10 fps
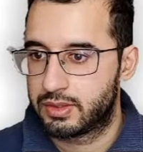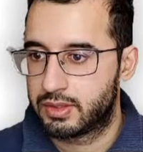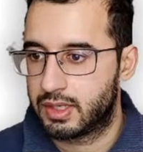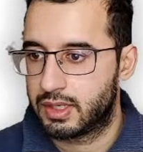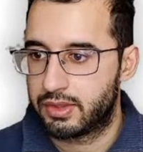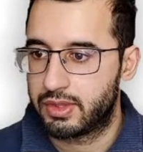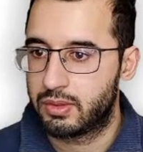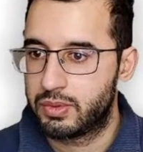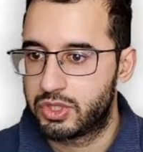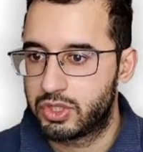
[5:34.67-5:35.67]
I
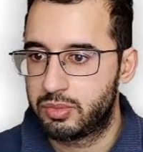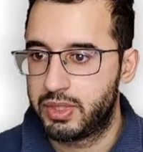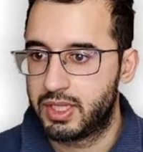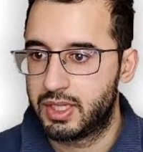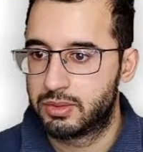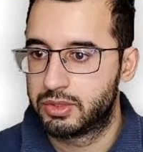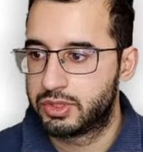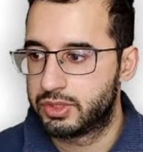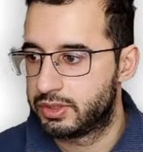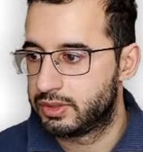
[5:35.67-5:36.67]
think we should be able
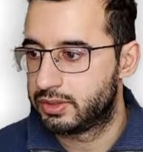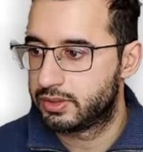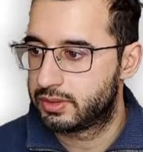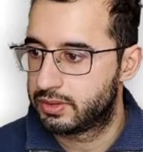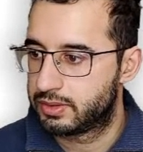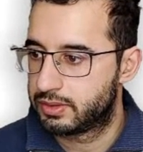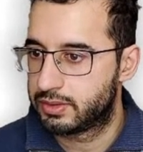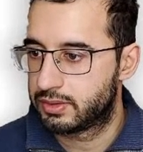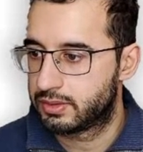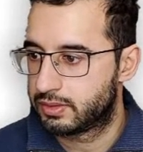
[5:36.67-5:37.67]
to,
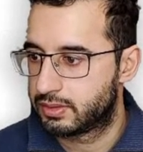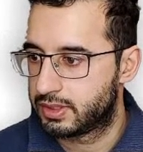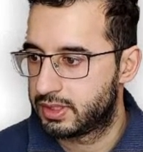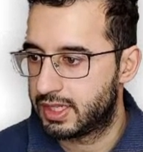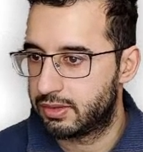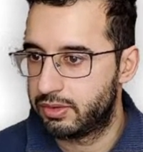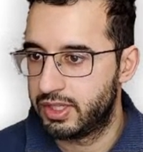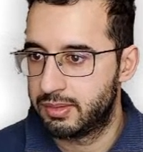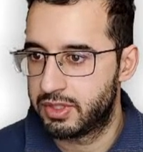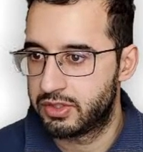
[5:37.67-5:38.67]
did that
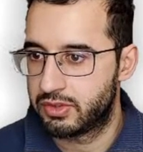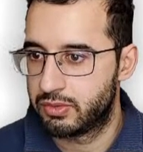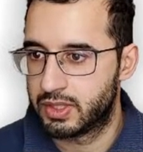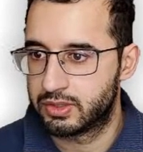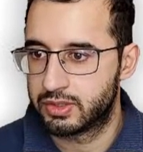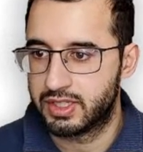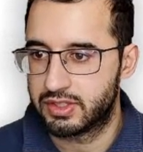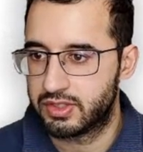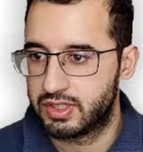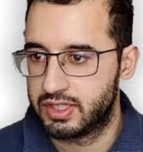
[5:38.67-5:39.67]
rename this as well?
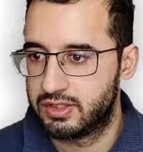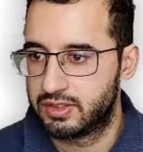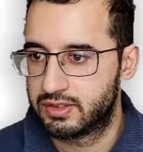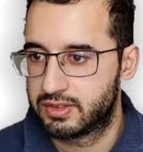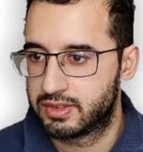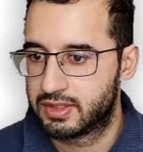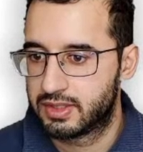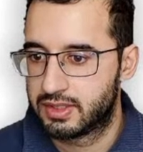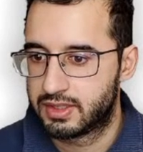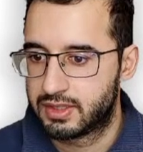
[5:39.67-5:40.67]
Yes, it did.
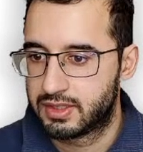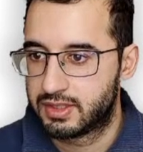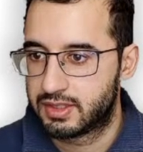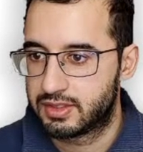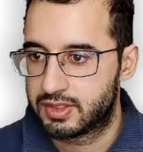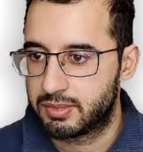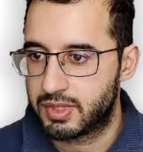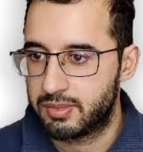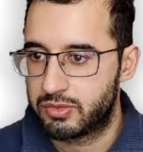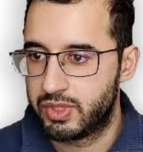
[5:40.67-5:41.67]

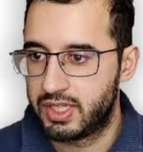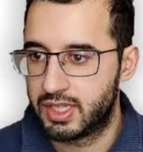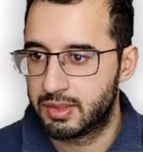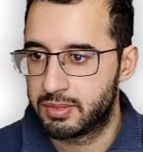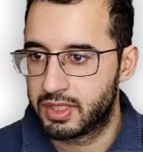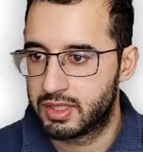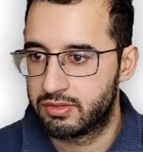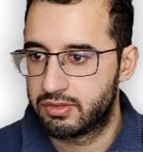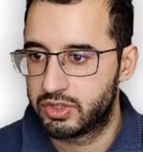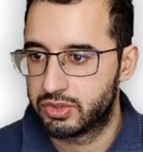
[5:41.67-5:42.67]
Sometimes renaming
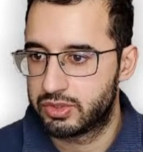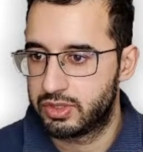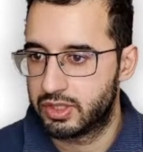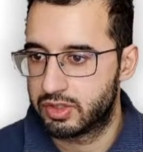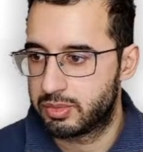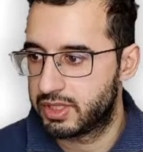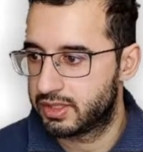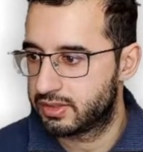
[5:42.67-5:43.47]
in Visual Studio is a bit